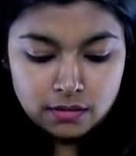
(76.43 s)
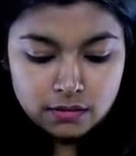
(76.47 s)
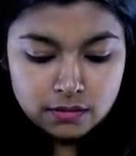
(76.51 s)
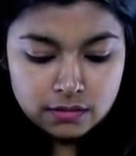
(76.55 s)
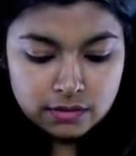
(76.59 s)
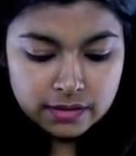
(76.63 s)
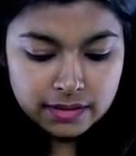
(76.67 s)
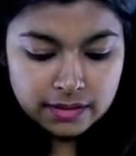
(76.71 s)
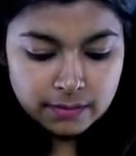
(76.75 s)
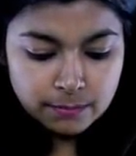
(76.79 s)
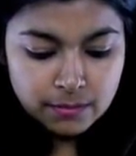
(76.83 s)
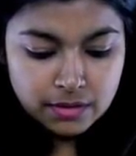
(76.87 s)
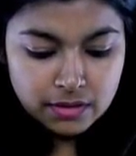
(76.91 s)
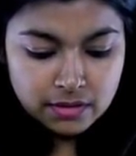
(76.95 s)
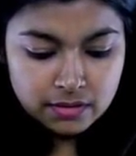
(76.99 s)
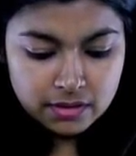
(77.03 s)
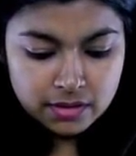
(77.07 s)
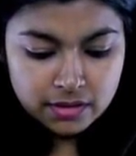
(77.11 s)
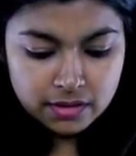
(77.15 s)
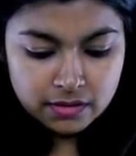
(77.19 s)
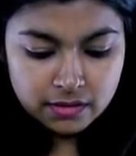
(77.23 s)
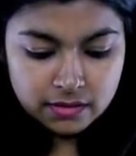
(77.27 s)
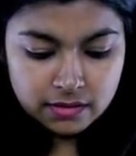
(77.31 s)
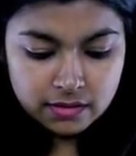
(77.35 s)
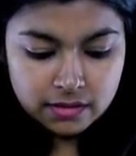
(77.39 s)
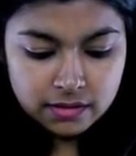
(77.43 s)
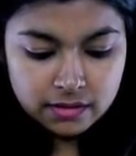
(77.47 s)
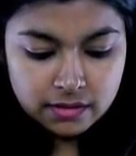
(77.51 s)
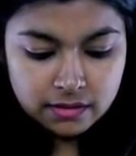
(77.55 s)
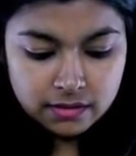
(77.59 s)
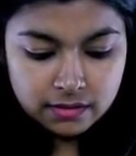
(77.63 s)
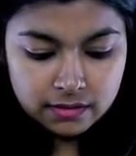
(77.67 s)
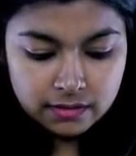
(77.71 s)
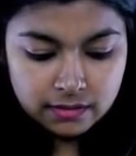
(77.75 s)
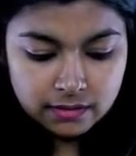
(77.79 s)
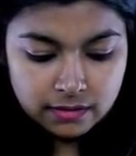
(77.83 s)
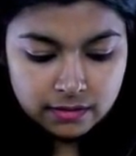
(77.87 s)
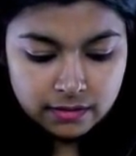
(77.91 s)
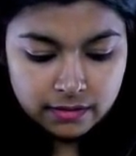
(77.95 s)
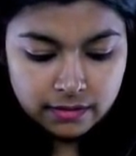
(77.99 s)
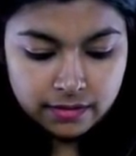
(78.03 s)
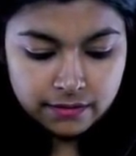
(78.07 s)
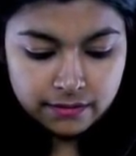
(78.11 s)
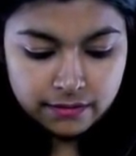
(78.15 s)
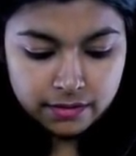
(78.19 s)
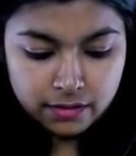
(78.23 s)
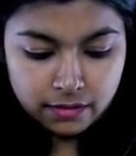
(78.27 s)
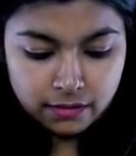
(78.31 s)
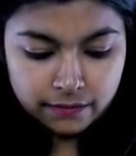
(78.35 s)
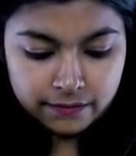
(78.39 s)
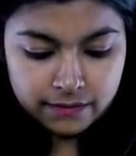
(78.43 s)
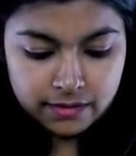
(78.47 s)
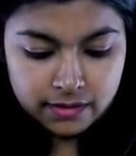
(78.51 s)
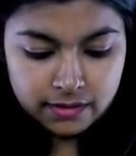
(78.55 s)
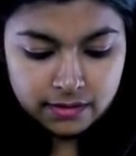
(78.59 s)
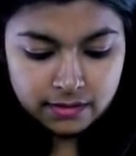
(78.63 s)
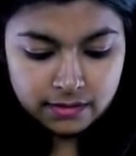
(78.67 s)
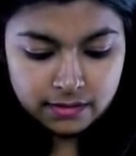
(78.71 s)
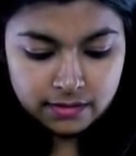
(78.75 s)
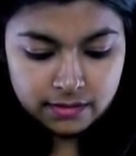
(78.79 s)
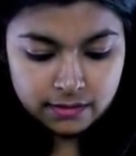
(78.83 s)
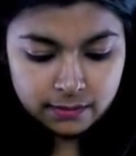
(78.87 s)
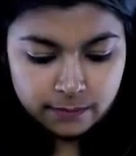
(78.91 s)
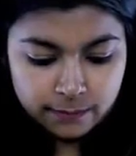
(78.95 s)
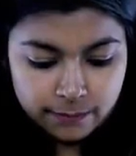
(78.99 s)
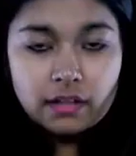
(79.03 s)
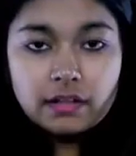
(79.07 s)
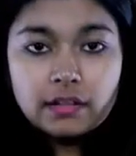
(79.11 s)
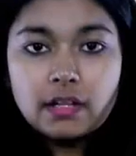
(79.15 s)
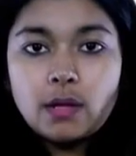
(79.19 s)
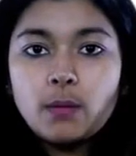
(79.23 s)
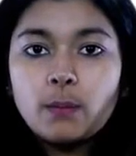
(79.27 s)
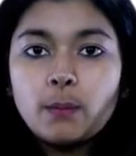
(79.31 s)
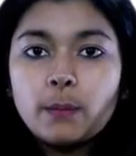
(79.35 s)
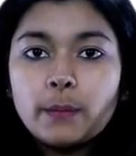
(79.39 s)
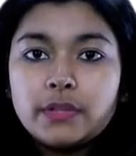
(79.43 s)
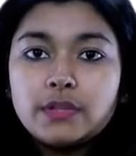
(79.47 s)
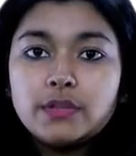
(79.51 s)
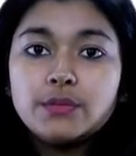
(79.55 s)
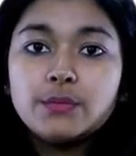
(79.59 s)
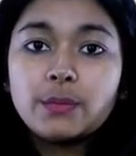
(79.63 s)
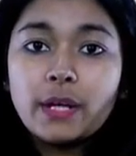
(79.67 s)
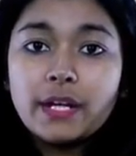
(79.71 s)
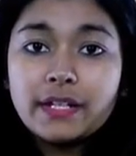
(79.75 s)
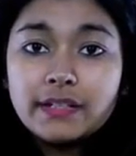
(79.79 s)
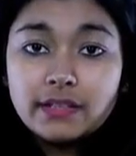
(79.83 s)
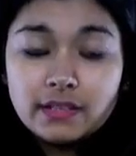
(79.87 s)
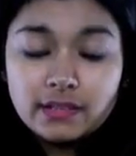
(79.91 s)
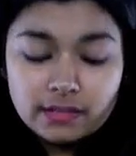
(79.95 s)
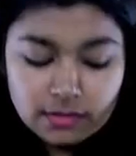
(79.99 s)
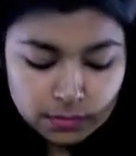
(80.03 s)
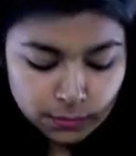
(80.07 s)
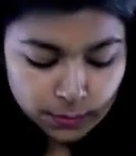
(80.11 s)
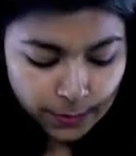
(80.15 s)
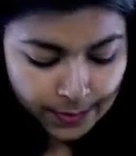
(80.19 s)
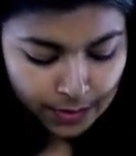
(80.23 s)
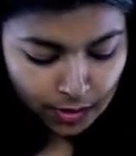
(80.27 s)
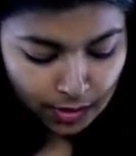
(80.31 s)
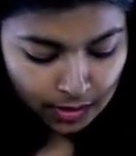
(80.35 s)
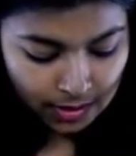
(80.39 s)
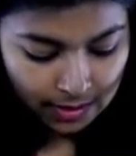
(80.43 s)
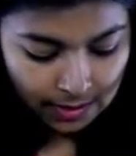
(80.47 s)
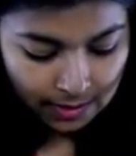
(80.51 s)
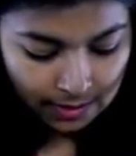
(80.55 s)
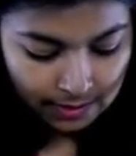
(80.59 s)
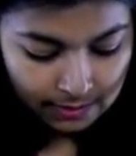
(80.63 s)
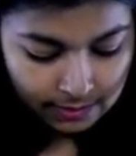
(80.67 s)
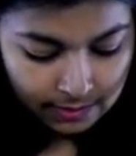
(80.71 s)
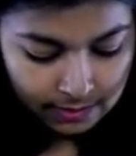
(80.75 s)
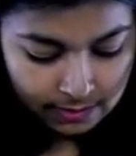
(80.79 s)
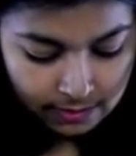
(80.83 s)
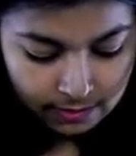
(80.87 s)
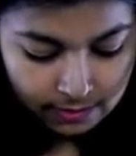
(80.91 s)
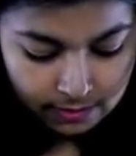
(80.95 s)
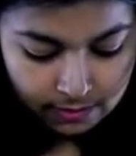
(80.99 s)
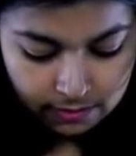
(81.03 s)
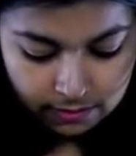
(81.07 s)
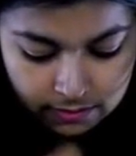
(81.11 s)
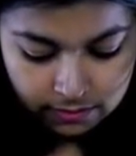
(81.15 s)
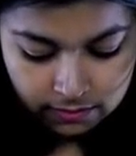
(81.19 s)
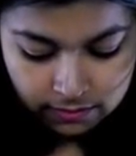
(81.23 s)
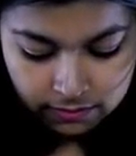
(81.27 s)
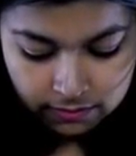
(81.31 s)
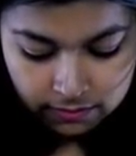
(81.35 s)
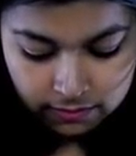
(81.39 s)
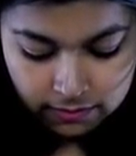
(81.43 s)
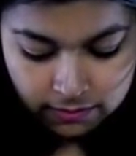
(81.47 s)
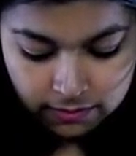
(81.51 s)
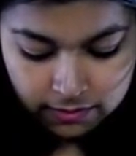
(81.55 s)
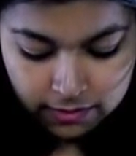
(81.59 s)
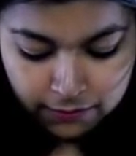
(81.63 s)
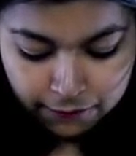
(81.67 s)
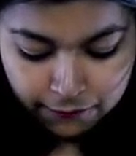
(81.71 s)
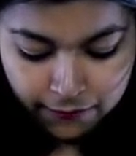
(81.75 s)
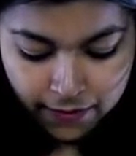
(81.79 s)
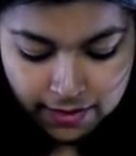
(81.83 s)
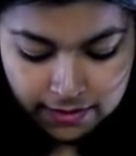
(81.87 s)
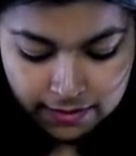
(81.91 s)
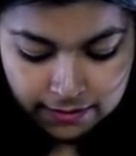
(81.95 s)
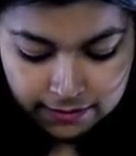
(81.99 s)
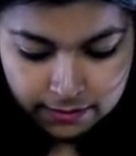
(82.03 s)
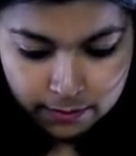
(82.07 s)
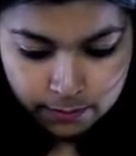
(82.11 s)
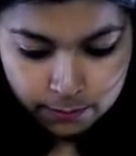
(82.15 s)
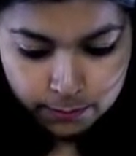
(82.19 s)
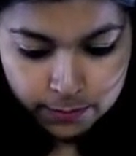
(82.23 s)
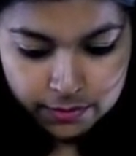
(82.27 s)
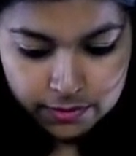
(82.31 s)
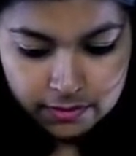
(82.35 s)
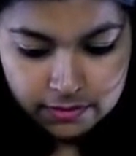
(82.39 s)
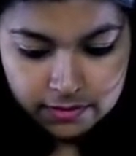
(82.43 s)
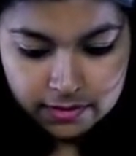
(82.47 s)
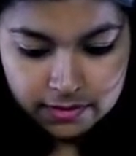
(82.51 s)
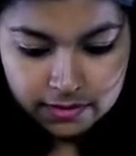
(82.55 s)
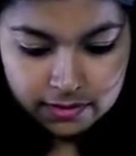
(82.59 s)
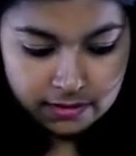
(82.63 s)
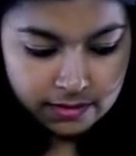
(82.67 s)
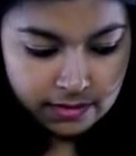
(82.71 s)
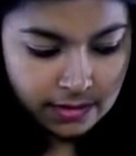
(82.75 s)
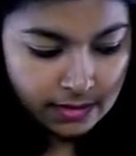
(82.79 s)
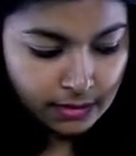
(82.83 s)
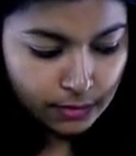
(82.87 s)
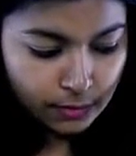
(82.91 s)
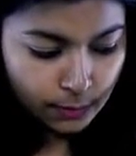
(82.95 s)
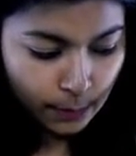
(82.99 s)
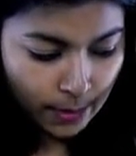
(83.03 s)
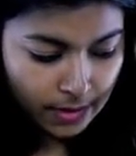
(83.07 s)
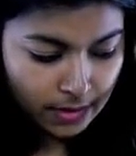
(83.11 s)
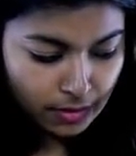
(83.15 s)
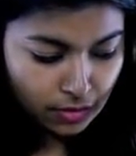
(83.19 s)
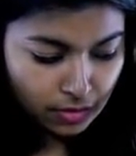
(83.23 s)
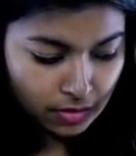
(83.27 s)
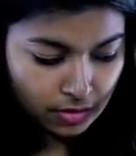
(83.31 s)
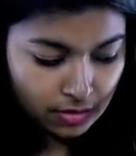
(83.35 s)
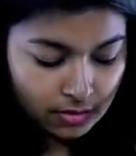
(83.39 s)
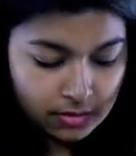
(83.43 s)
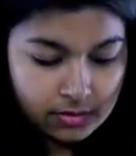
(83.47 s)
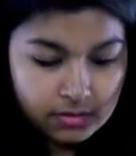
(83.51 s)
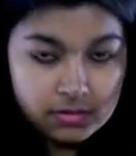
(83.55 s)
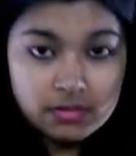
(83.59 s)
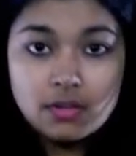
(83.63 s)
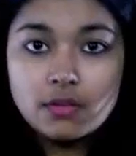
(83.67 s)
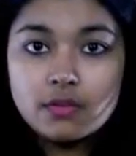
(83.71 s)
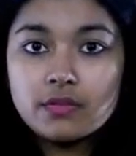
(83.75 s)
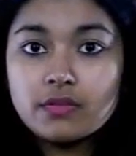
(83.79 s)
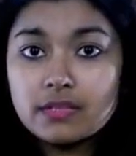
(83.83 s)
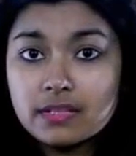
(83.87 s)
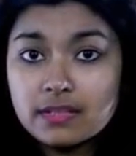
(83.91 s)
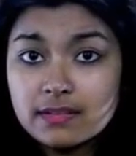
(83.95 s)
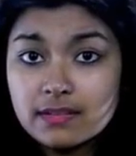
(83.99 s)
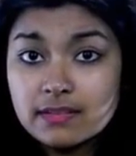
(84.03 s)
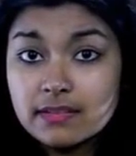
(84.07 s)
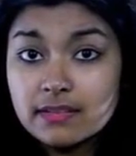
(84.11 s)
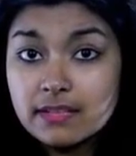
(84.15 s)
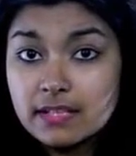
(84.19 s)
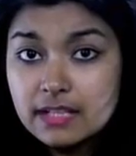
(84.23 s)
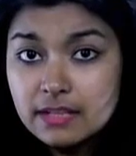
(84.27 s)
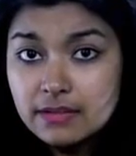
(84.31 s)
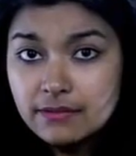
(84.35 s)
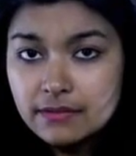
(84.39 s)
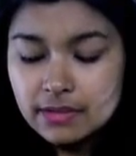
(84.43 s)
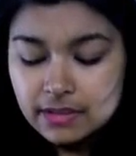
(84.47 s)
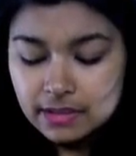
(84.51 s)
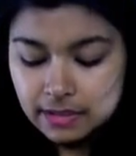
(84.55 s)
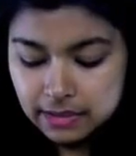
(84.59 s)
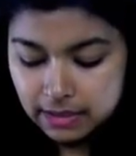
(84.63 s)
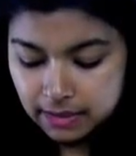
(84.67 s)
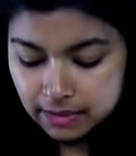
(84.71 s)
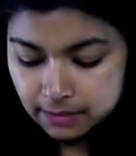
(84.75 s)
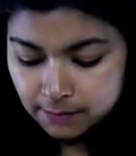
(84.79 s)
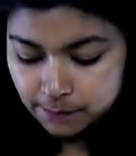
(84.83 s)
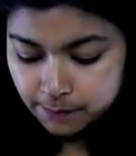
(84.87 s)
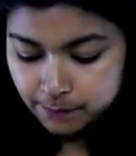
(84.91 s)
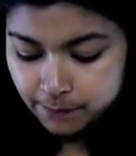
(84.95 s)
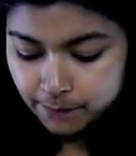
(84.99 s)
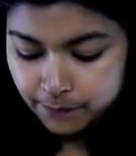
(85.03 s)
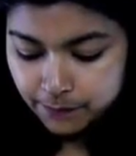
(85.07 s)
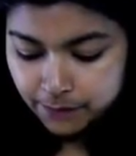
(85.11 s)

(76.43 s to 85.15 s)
So let me just get rid of this. Now when you write a switch case, it's fairly simple, just say switch. Now this is a keyword again.